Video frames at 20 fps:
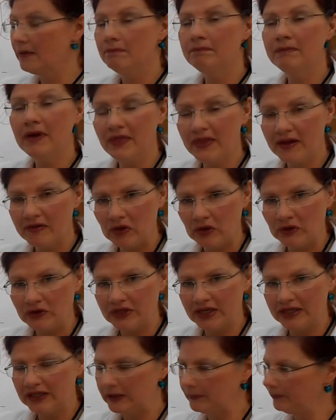But there aren't
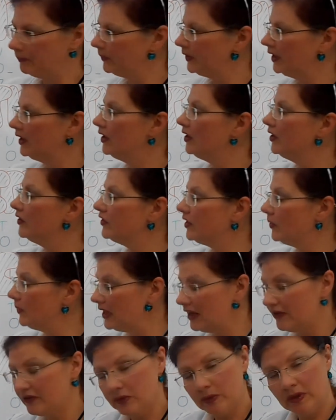any, so we'll
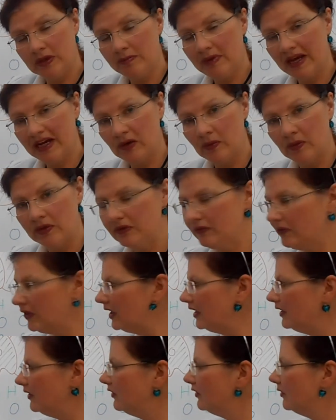have to unpack one of
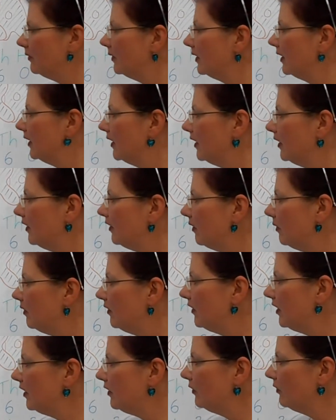these. So
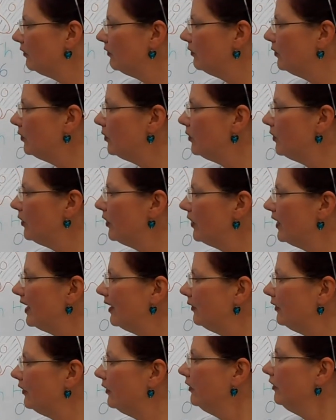instead of 4
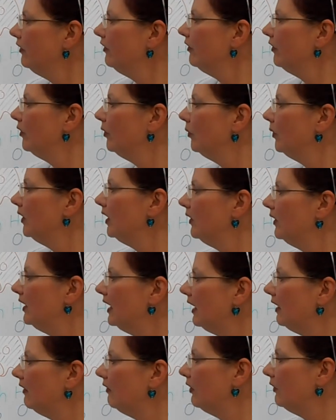thousands, we only
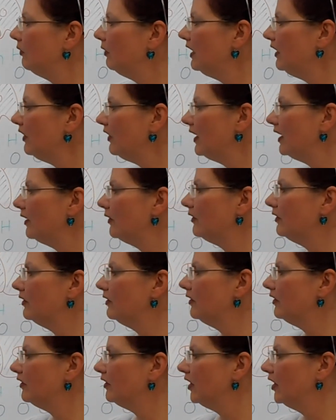have 3
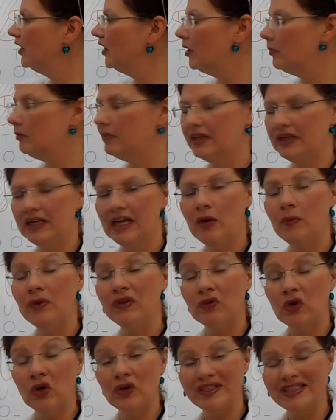thousands, but now we've
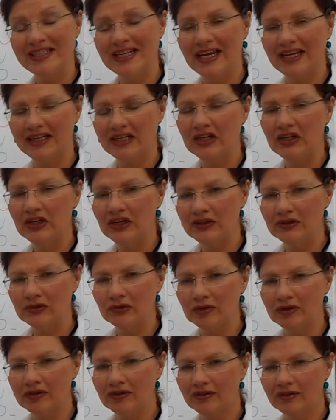got 10
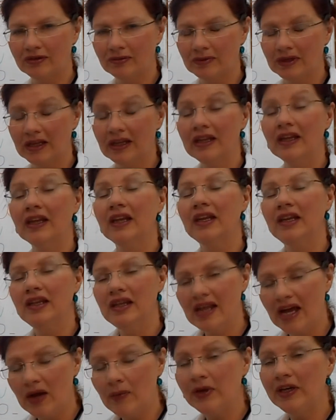hundreds.
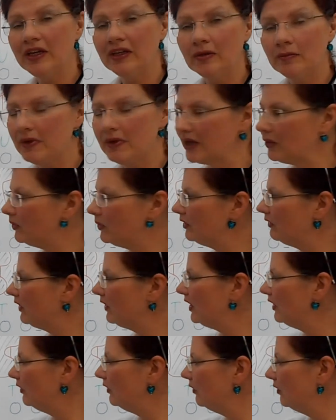Now we can unpack one of the
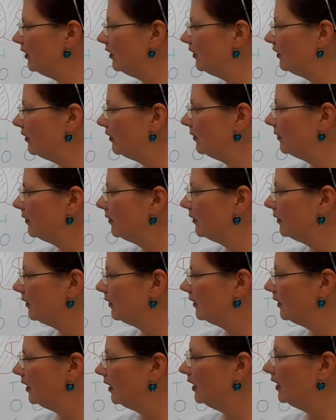hundreds.
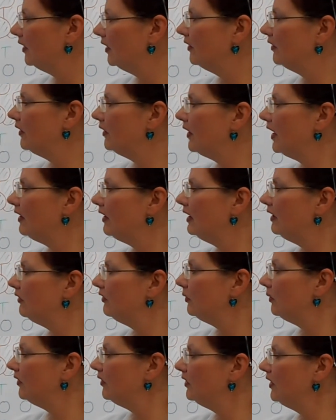So that leaves
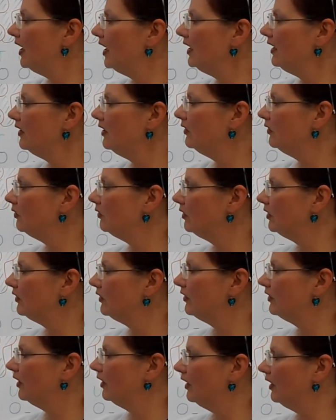you with 9
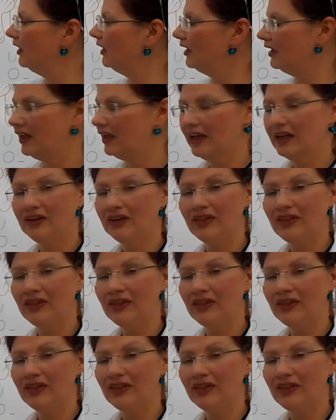hundreds and